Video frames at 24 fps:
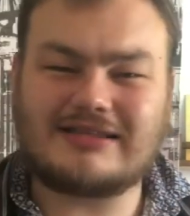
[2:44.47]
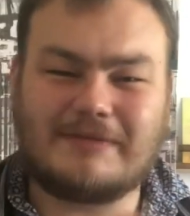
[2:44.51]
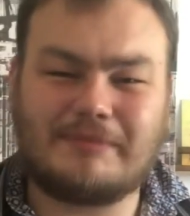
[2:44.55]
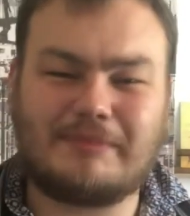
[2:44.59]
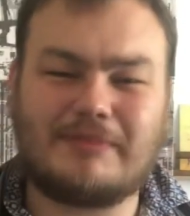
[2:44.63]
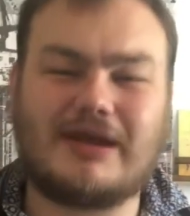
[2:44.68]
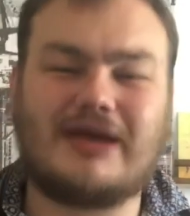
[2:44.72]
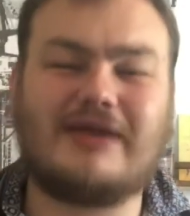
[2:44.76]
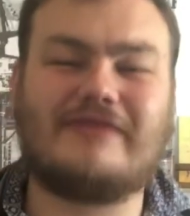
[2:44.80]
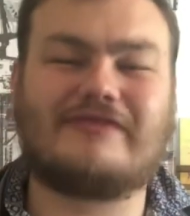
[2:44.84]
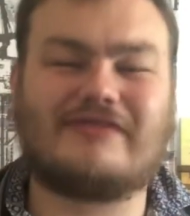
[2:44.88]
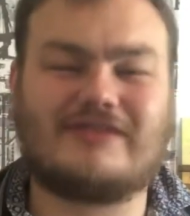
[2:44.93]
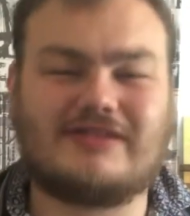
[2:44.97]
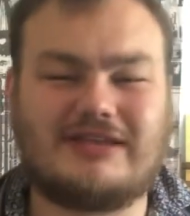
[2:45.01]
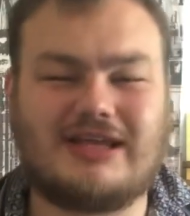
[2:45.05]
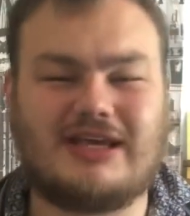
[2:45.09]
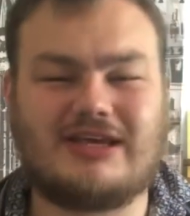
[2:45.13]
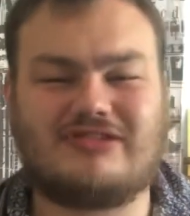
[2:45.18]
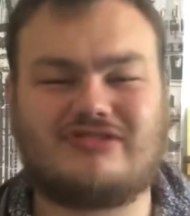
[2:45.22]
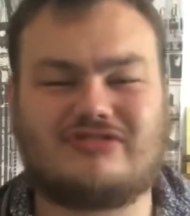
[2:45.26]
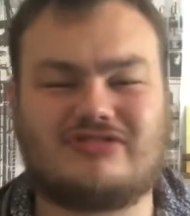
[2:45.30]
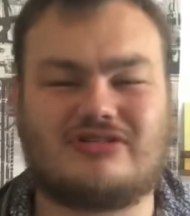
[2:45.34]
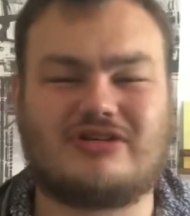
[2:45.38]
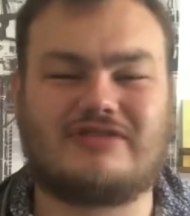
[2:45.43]
playful
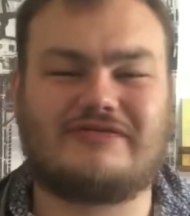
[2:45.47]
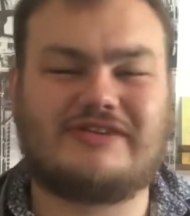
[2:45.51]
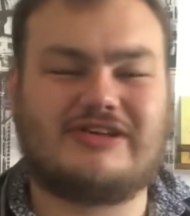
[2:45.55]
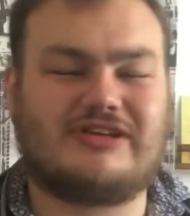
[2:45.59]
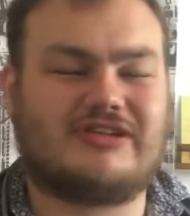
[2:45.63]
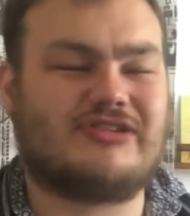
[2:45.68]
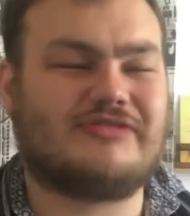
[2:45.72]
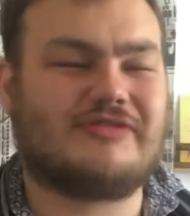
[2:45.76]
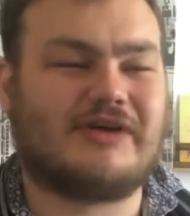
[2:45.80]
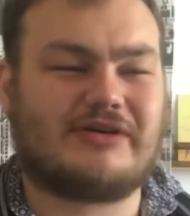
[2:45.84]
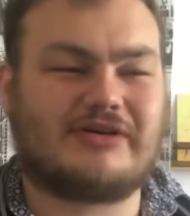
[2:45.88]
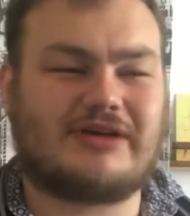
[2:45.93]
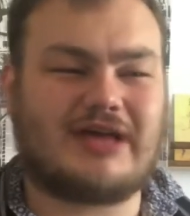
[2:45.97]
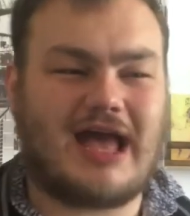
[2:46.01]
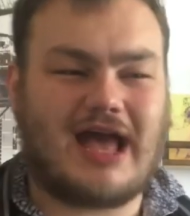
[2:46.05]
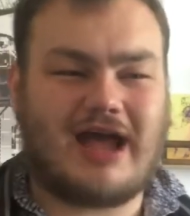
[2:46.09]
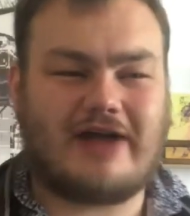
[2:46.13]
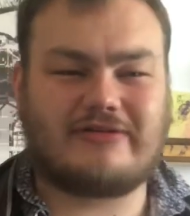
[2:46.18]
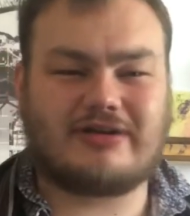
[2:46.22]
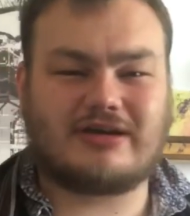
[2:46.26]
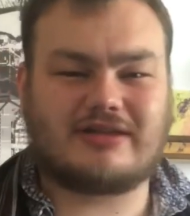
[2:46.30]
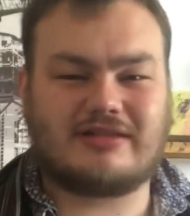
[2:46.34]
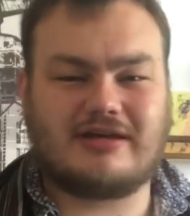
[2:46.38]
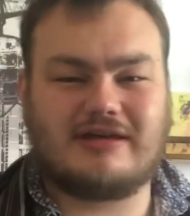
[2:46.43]
nature of each of our
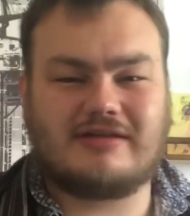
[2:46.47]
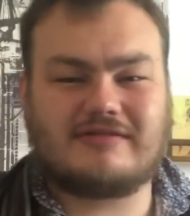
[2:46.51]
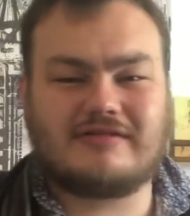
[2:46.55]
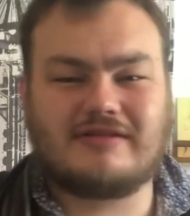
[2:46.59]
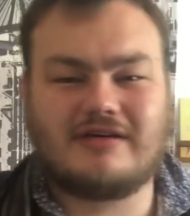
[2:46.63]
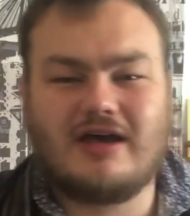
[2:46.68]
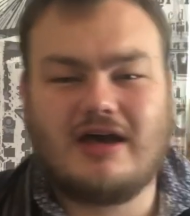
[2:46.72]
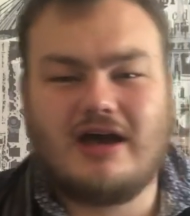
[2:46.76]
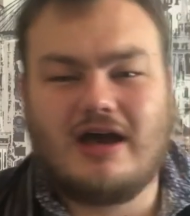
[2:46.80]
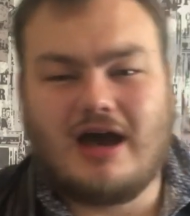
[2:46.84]
characters.